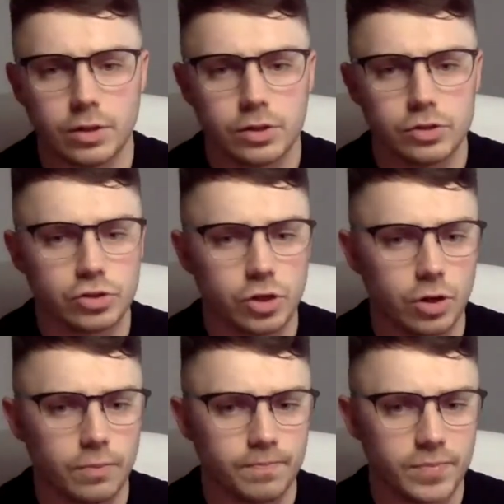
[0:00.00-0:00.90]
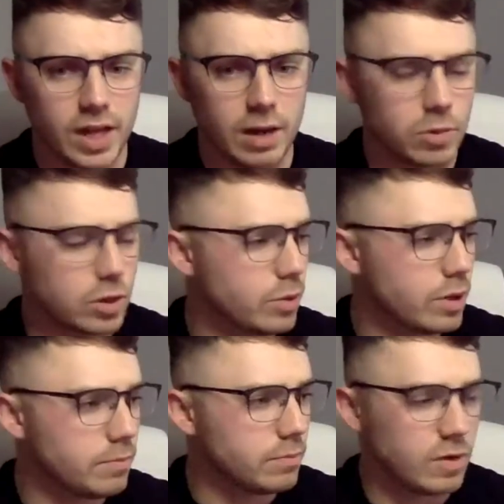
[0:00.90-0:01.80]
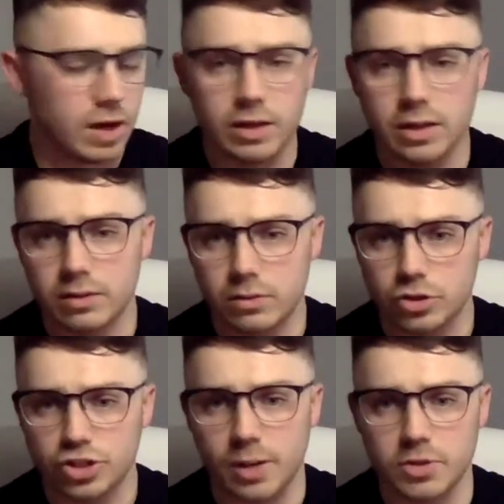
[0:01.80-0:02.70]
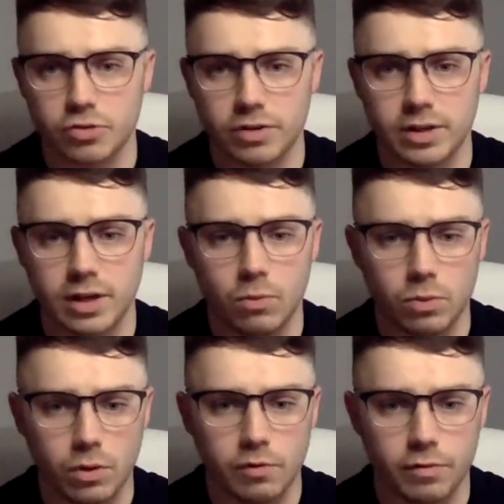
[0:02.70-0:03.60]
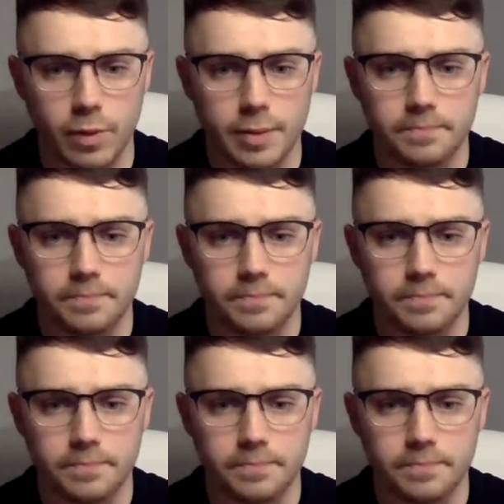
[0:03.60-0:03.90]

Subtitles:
So yeah, I'm gonna share my screen now and we'll go through it.